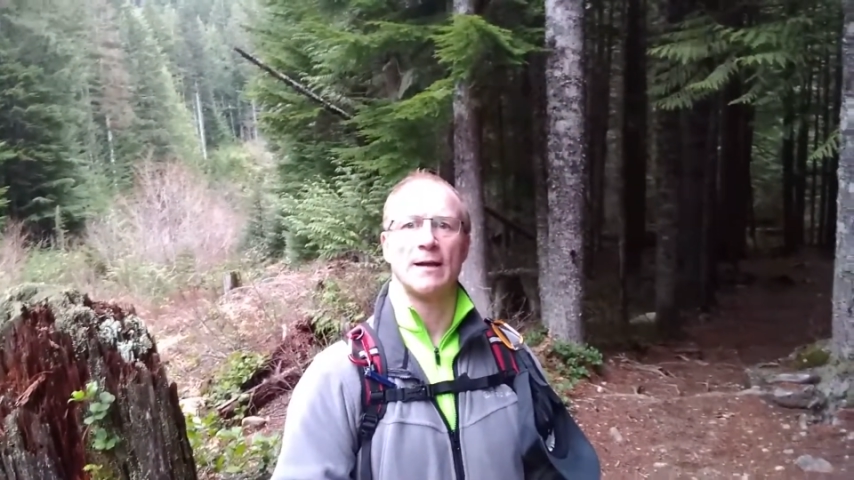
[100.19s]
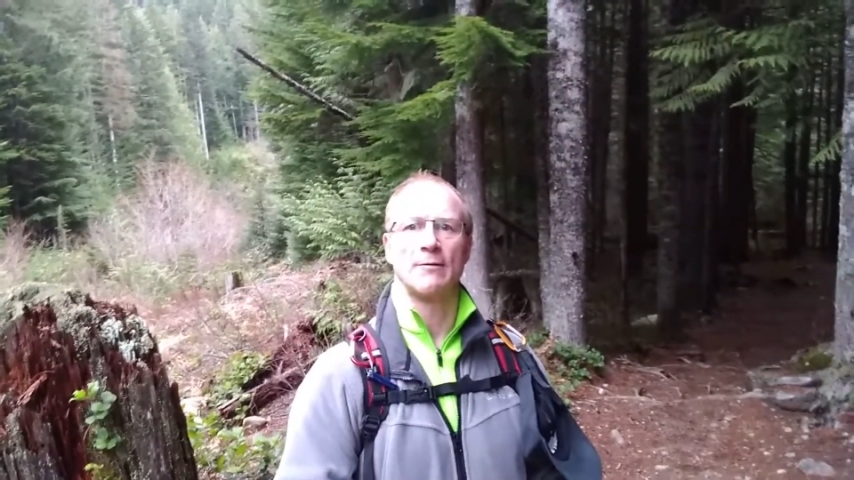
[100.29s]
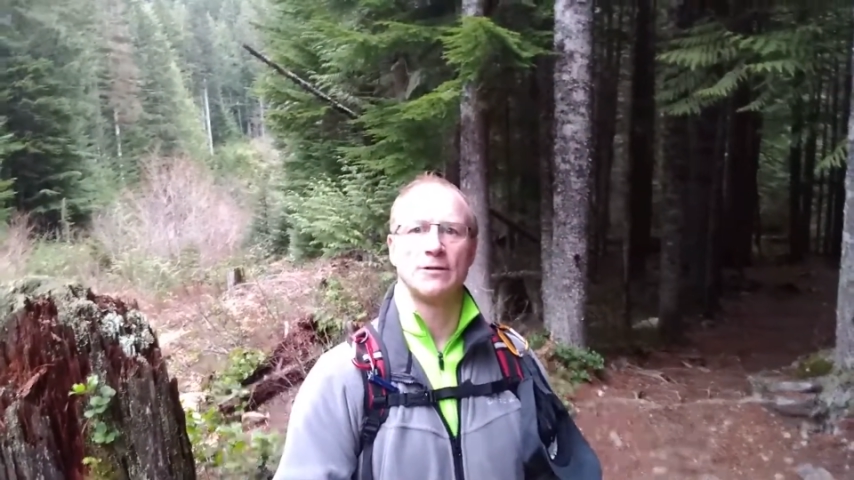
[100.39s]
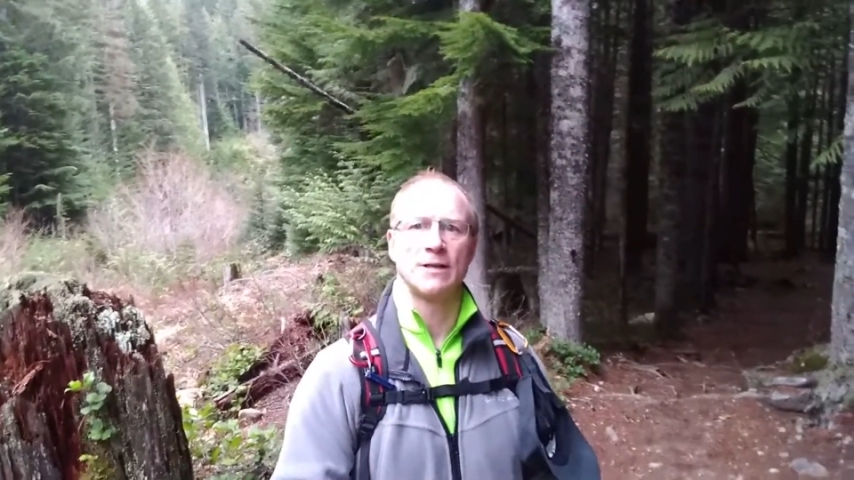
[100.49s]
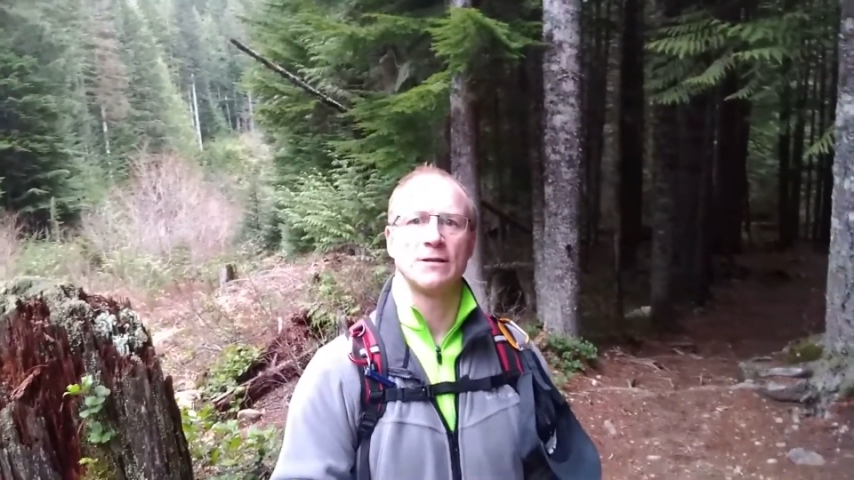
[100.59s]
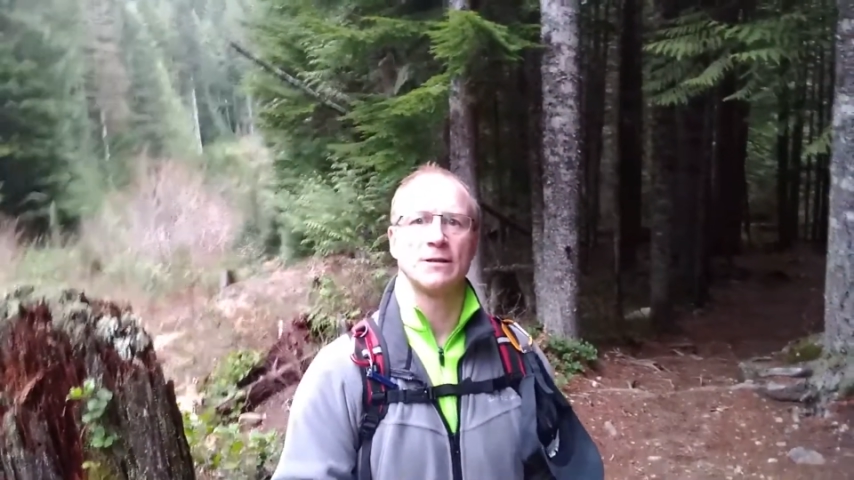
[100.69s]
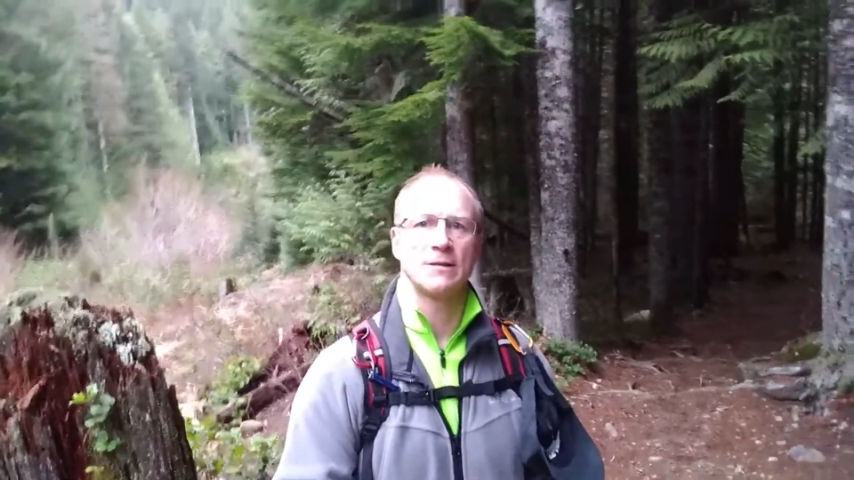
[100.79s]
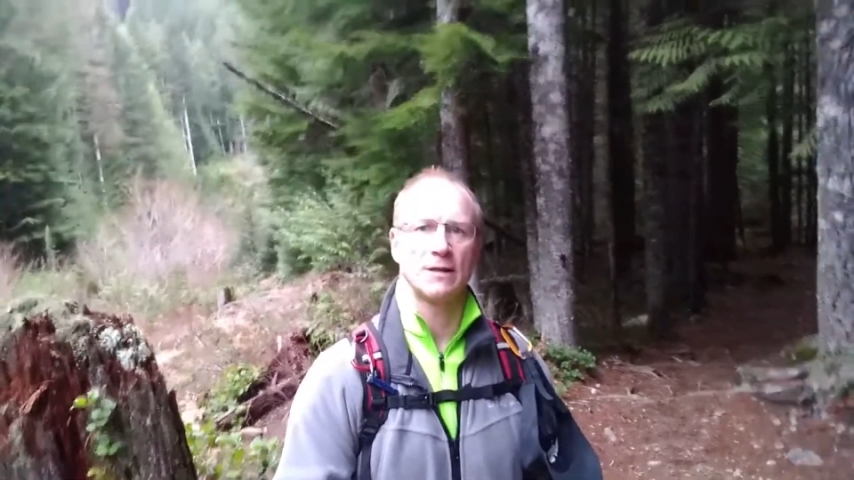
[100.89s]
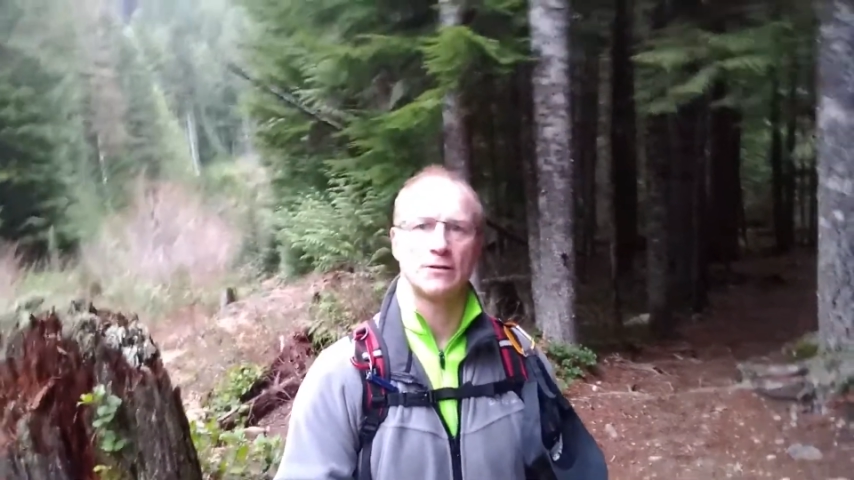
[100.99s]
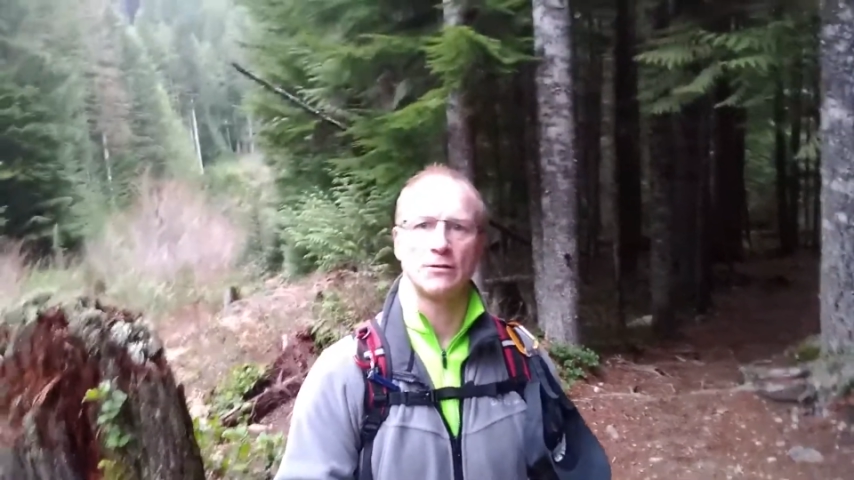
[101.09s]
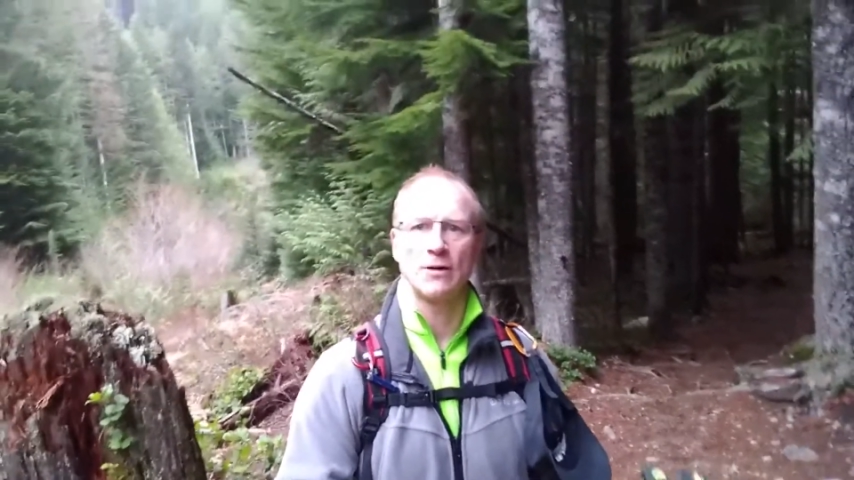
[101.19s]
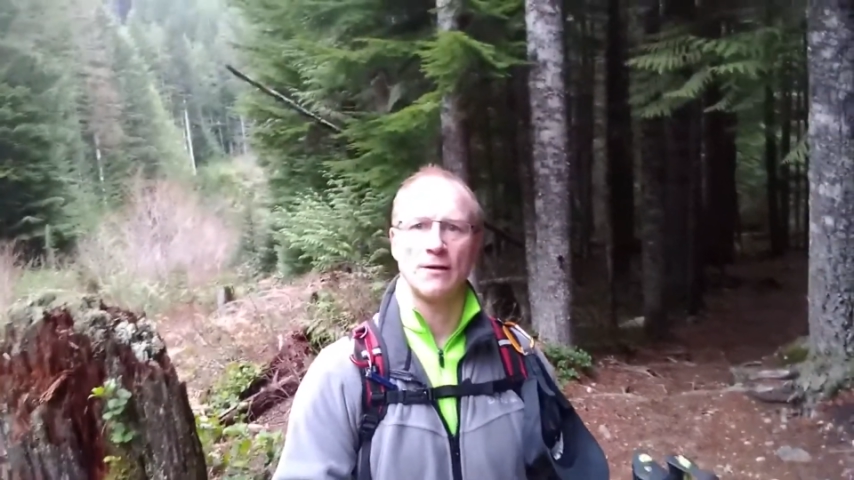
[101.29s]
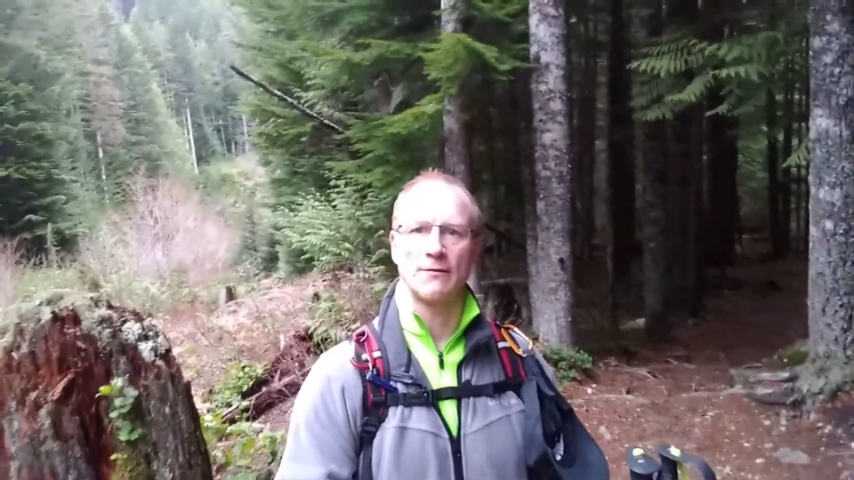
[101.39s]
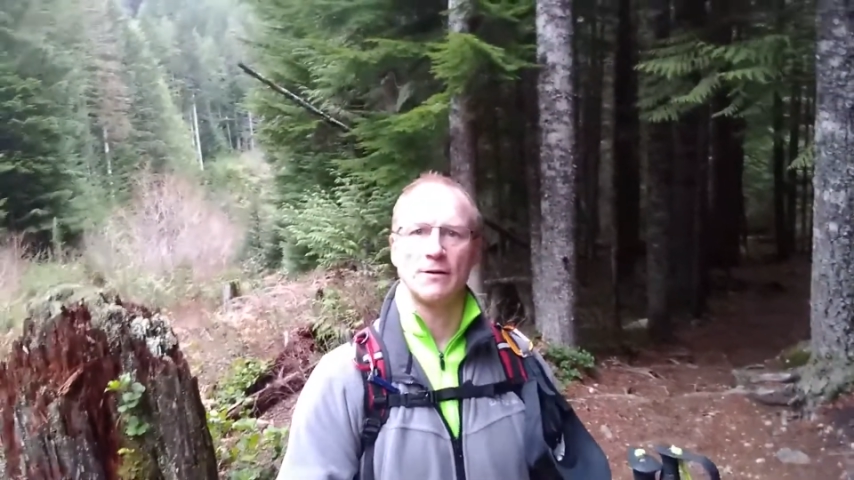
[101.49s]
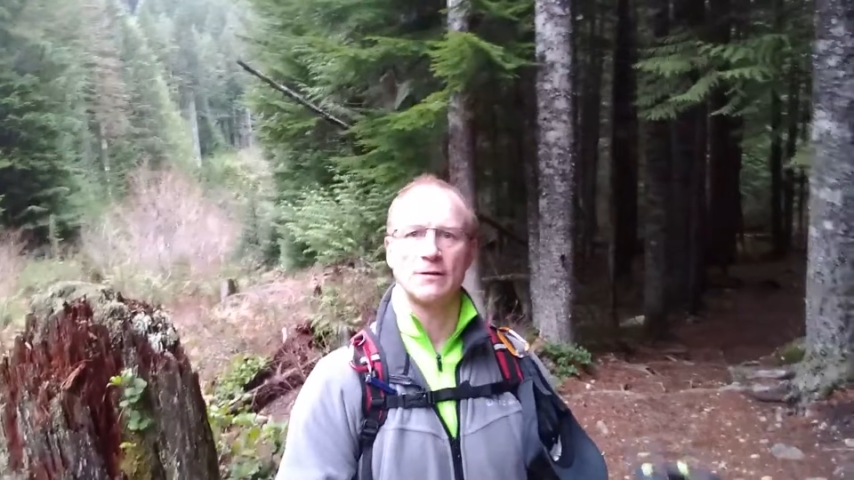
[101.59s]
which I just took
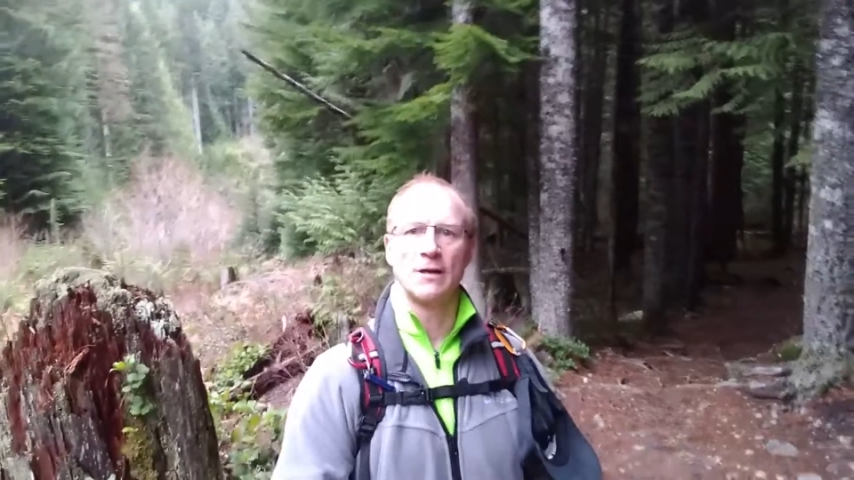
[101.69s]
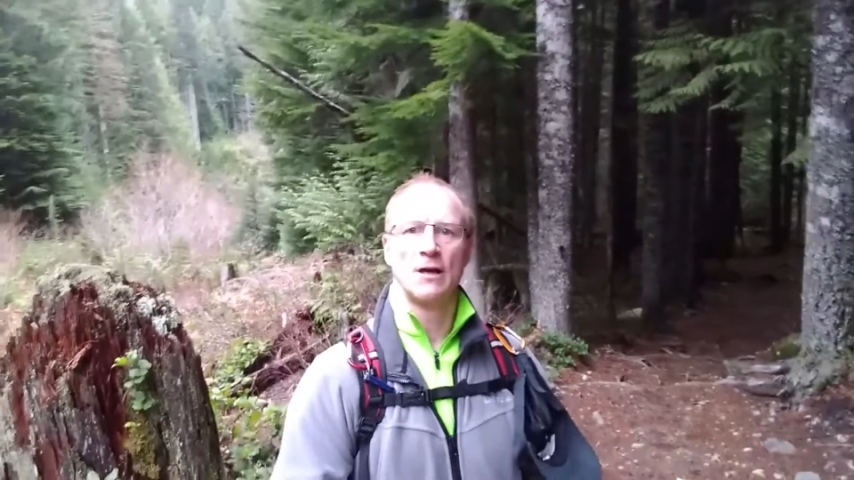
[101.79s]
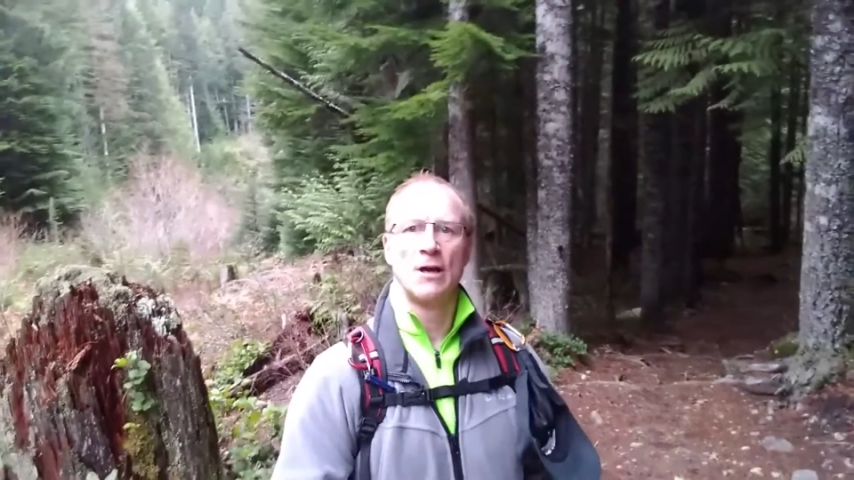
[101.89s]
off because